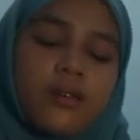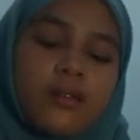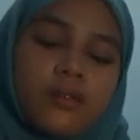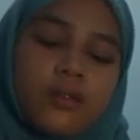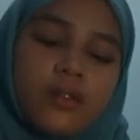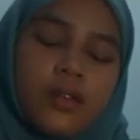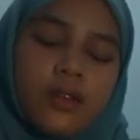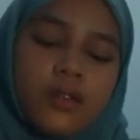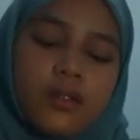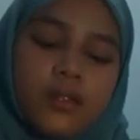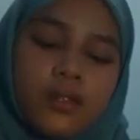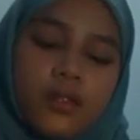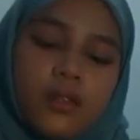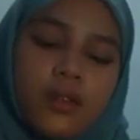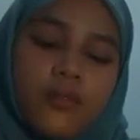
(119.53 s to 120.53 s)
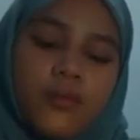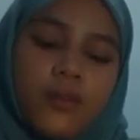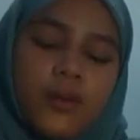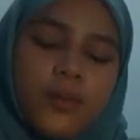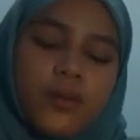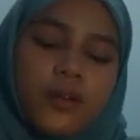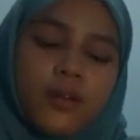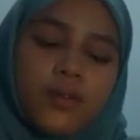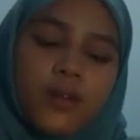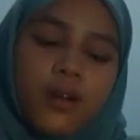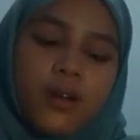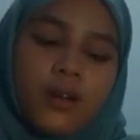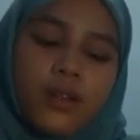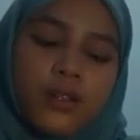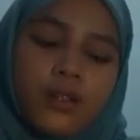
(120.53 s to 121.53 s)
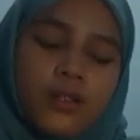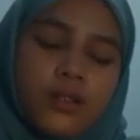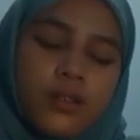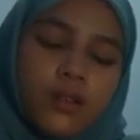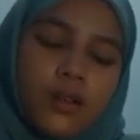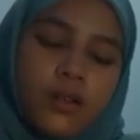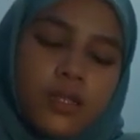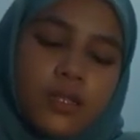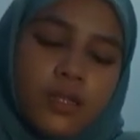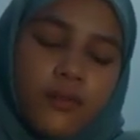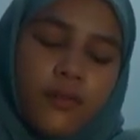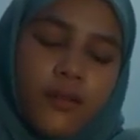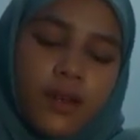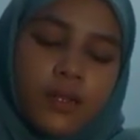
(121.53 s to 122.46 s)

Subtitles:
The statutes give people who are injured on sea